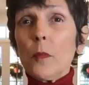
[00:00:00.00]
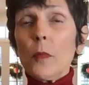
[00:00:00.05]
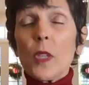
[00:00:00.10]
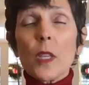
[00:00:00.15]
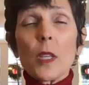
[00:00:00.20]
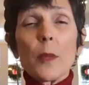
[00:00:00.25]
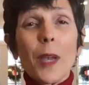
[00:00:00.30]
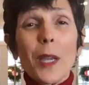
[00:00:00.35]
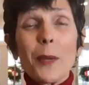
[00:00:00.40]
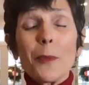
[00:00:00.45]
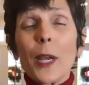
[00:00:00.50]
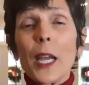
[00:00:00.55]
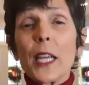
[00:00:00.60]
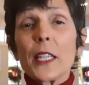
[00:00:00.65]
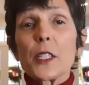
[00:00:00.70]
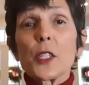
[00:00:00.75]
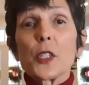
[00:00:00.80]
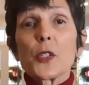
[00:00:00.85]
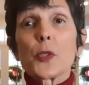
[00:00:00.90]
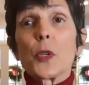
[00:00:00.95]
in my
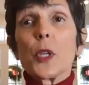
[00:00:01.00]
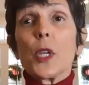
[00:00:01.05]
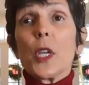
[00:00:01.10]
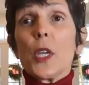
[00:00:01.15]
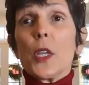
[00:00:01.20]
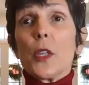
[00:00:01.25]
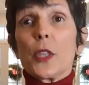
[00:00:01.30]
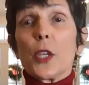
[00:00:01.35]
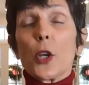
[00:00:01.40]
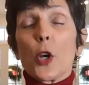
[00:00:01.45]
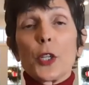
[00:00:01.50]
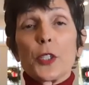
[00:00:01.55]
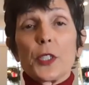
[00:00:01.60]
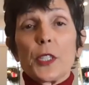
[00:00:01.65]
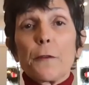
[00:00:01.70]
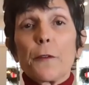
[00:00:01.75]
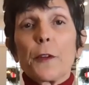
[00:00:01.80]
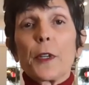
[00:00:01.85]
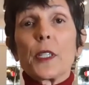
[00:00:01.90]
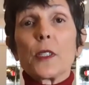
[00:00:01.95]
practice, there are
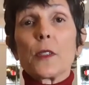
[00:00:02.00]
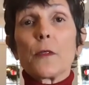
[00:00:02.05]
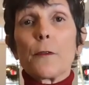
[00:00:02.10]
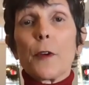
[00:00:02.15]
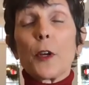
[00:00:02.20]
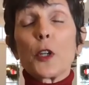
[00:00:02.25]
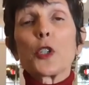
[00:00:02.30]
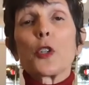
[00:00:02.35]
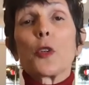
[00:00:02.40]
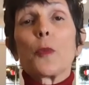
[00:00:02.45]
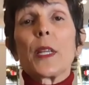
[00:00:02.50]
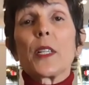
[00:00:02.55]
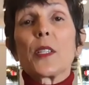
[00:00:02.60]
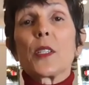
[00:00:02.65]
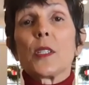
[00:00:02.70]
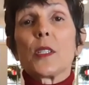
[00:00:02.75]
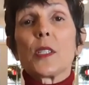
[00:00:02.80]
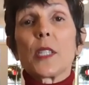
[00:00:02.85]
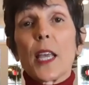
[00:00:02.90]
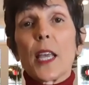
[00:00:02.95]
different functional
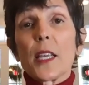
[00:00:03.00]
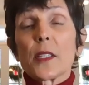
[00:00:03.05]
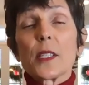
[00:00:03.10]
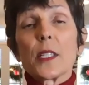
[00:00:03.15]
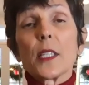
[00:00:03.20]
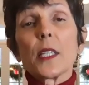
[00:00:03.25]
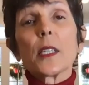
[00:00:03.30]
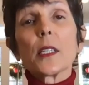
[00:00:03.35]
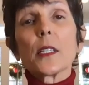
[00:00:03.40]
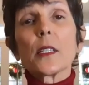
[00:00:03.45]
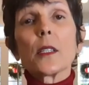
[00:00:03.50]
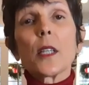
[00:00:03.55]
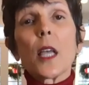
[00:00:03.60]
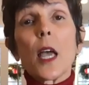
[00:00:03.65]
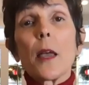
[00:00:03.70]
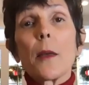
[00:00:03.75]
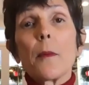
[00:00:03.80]
medicine testing